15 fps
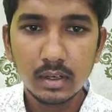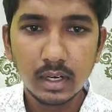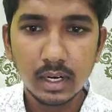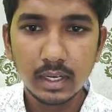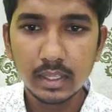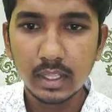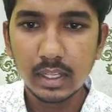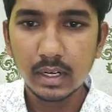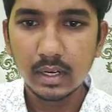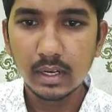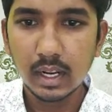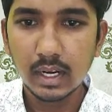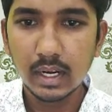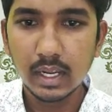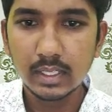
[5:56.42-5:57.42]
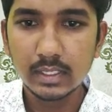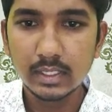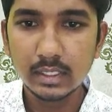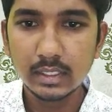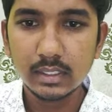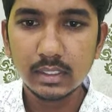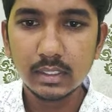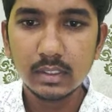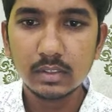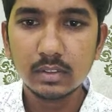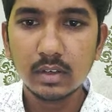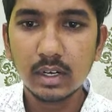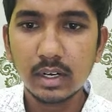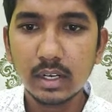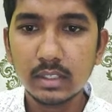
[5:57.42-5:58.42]
and then analysis. So
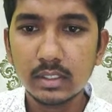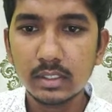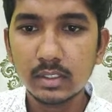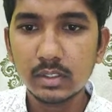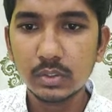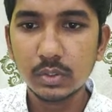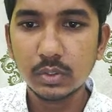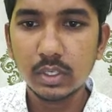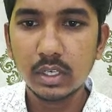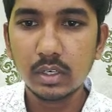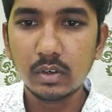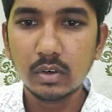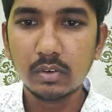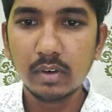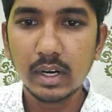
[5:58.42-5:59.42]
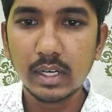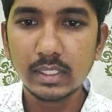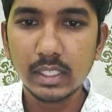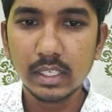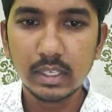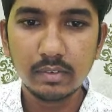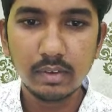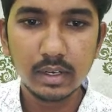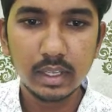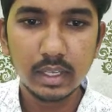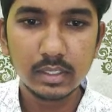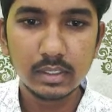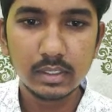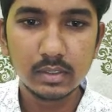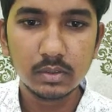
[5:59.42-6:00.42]
analysis should include what is the given
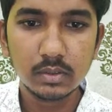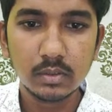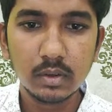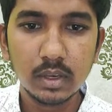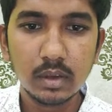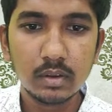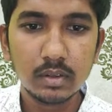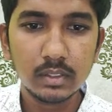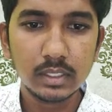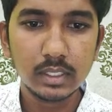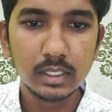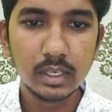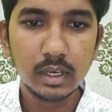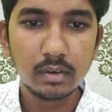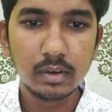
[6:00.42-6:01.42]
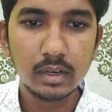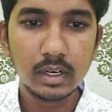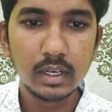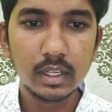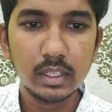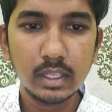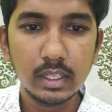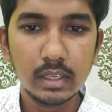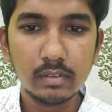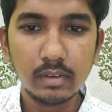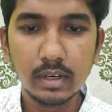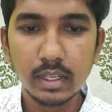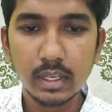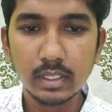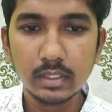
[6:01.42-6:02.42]
case. So I have written in the
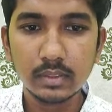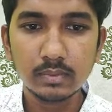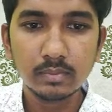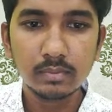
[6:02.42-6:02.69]
given case,